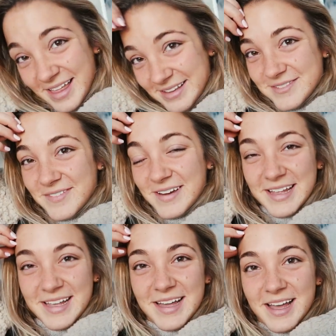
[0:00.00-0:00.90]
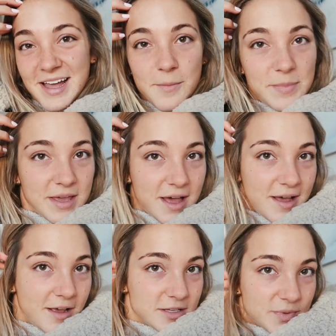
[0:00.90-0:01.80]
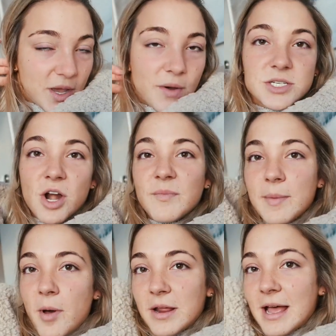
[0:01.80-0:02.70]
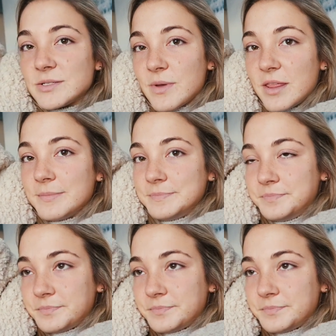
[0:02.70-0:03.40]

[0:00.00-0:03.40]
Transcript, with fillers: That's funny because we always start off my podcast with,